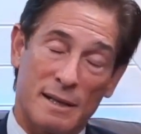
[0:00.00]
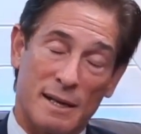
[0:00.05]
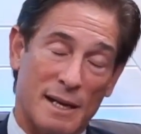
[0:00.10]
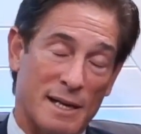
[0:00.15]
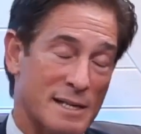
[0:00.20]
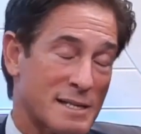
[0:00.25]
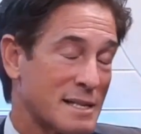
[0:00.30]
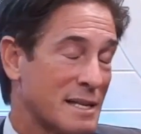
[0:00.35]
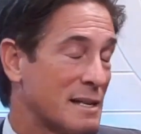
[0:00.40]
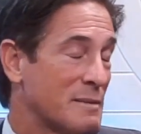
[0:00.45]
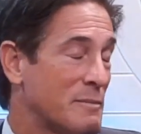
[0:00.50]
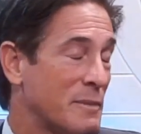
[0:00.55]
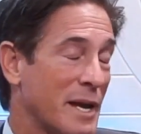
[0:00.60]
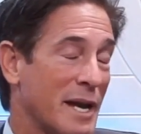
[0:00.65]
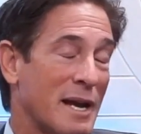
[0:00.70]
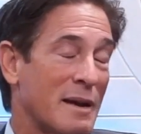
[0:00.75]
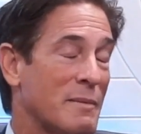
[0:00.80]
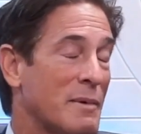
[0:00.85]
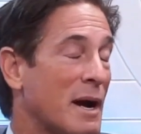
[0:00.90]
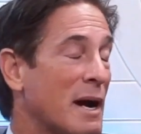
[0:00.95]
I said,
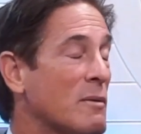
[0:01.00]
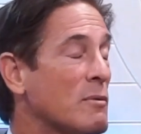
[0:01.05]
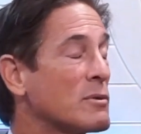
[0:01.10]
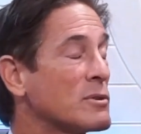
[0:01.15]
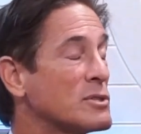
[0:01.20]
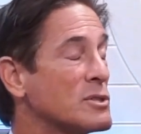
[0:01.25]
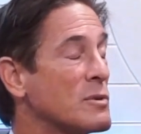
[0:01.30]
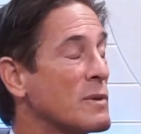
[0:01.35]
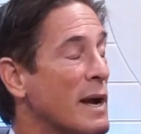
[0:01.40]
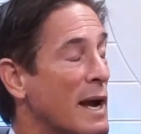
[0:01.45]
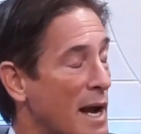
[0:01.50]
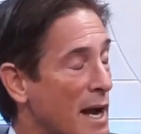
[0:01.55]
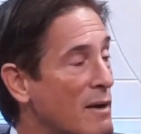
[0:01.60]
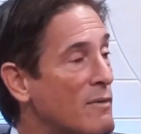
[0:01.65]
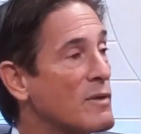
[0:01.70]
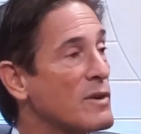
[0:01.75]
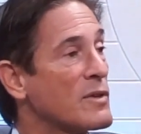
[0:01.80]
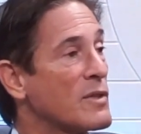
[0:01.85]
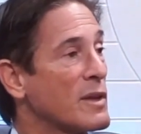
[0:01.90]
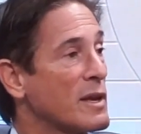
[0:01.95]
"Ma'am, I will do
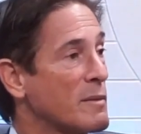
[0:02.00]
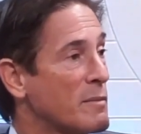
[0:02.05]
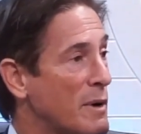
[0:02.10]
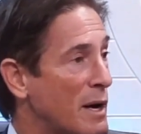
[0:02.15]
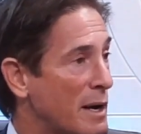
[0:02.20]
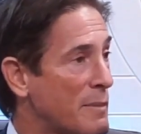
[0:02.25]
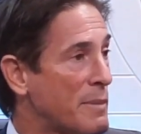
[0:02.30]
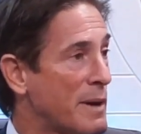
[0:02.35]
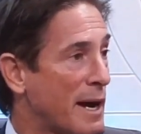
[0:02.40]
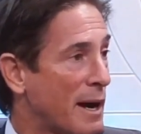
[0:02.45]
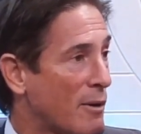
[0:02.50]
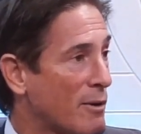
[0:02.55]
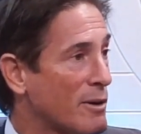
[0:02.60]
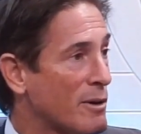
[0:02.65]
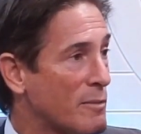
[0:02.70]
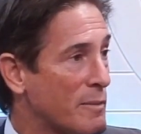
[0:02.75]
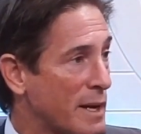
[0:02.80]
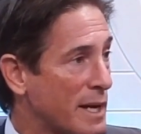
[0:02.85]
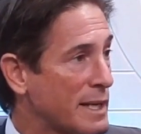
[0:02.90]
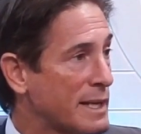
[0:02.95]
everything in my power
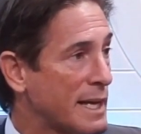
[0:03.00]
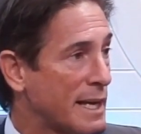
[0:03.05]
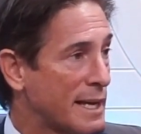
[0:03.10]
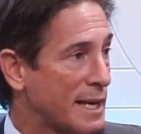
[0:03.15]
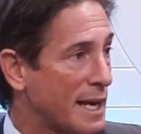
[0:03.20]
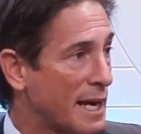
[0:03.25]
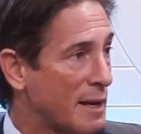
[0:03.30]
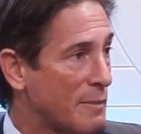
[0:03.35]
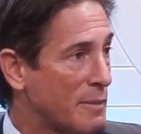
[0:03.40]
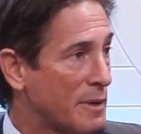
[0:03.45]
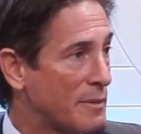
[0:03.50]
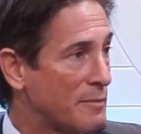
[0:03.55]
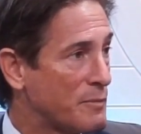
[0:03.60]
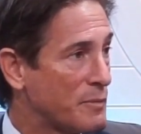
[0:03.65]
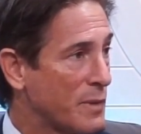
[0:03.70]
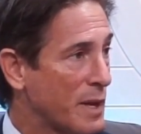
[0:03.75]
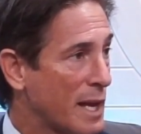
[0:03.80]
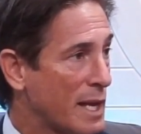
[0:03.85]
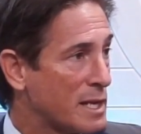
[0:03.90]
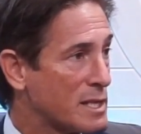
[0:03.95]
to make that happen."
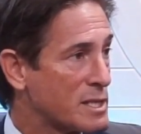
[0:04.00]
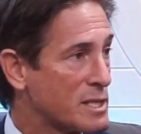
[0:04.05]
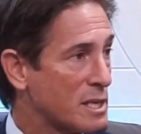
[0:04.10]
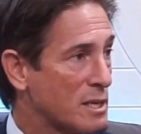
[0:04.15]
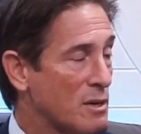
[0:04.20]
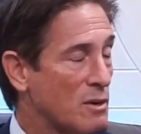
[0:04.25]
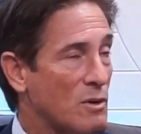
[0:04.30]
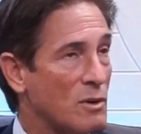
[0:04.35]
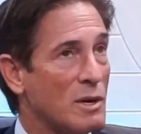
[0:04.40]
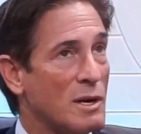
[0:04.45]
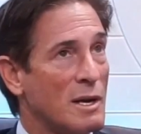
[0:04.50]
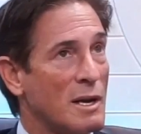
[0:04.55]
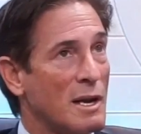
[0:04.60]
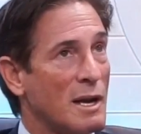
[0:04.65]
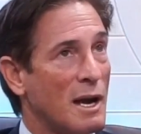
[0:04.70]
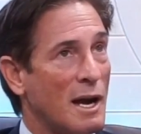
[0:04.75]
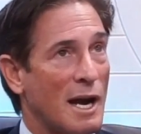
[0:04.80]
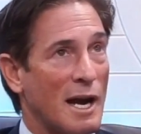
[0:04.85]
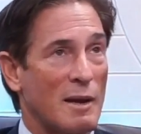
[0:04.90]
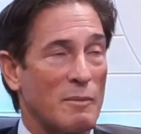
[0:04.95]
And so
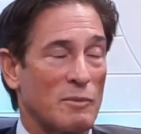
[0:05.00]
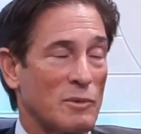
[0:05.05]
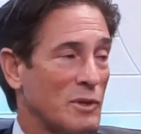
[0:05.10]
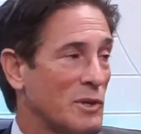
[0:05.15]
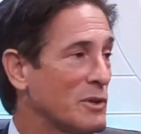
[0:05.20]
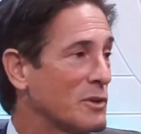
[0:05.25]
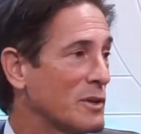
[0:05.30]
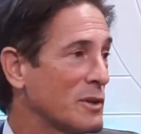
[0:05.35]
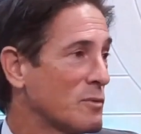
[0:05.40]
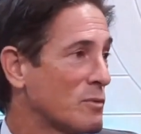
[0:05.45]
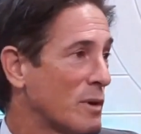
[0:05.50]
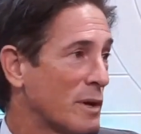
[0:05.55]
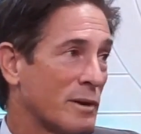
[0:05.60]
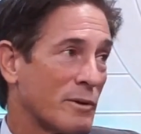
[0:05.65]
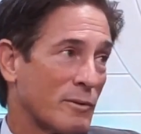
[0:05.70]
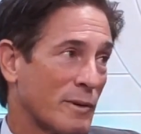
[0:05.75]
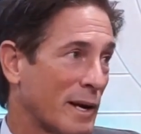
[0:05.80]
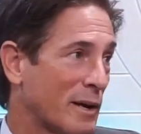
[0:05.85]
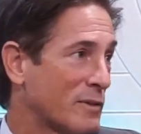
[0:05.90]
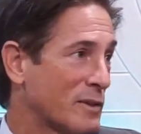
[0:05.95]
I'm literally
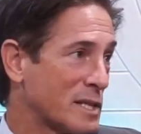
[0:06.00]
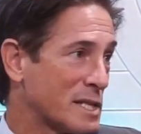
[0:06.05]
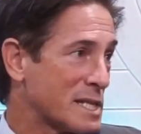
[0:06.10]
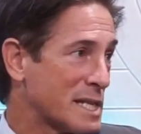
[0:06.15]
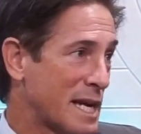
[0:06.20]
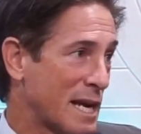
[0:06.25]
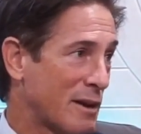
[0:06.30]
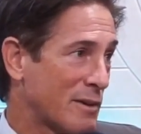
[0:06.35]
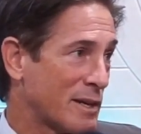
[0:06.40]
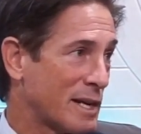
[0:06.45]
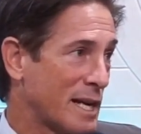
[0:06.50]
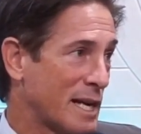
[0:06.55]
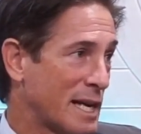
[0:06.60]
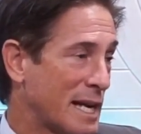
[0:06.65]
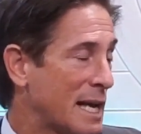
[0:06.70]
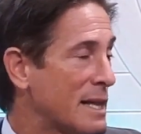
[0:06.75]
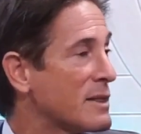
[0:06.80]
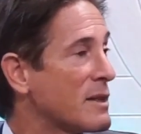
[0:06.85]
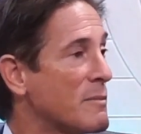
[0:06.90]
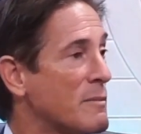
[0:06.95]
running around this county
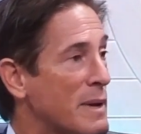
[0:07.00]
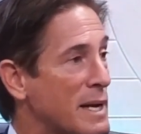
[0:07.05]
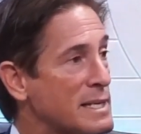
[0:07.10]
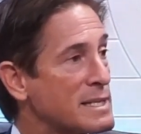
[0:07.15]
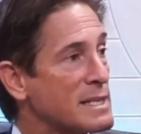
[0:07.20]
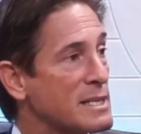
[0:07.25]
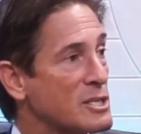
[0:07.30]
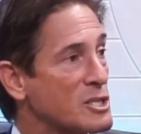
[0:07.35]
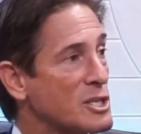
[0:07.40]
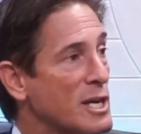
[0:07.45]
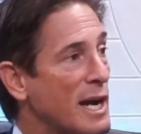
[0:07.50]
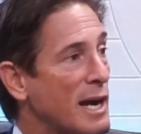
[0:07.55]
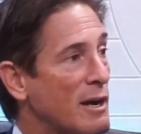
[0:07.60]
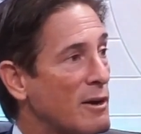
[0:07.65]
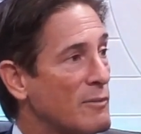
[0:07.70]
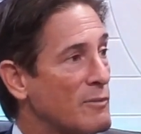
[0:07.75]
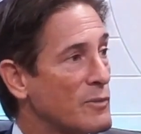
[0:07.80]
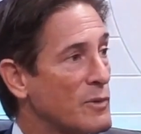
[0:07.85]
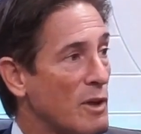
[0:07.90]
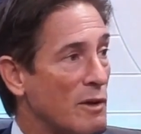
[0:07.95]
getting the message
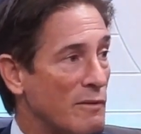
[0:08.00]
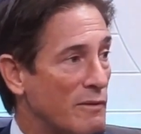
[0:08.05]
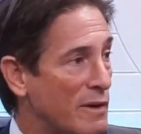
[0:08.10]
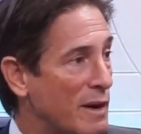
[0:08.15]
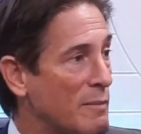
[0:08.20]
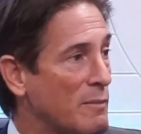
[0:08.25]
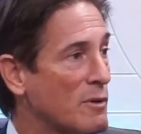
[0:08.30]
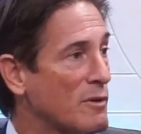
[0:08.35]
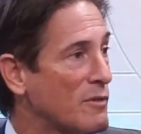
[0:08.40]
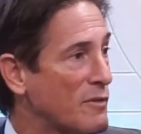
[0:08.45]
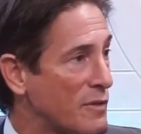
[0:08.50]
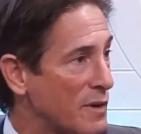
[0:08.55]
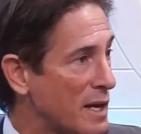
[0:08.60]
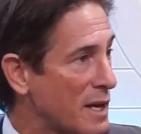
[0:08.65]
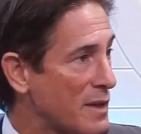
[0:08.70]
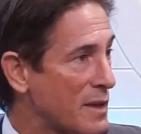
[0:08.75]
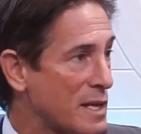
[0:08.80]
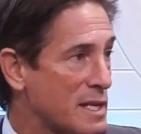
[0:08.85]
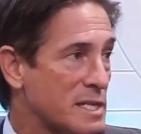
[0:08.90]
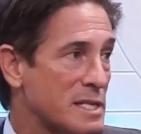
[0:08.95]
out. November
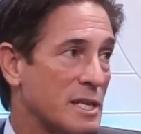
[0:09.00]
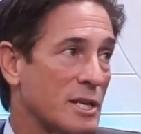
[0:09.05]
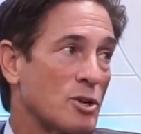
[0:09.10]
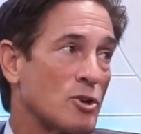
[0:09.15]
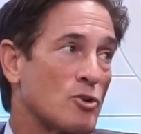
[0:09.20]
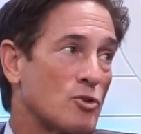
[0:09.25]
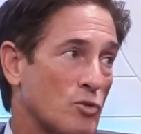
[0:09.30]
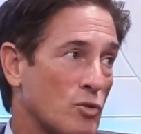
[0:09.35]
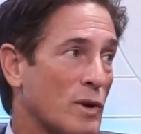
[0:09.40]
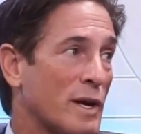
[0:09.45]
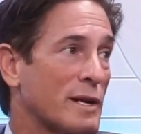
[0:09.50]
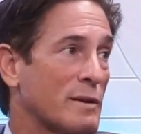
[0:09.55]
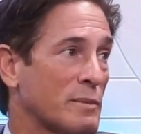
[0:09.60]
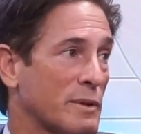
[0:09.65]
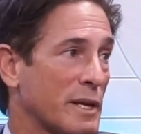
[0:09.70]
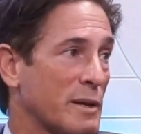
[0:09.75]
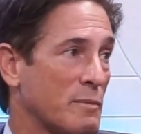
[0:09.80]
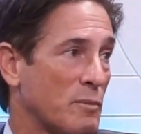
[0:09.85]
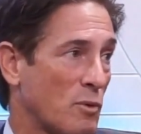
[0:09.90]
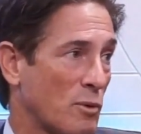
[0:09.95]
5th is an
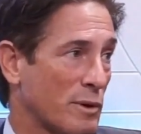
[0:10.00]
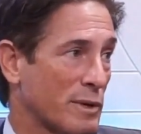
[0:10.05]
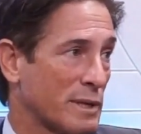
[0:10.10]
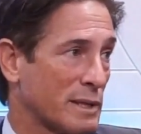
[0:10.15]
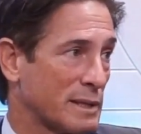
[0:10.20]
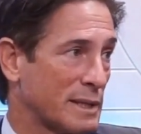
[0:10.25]
incredibly important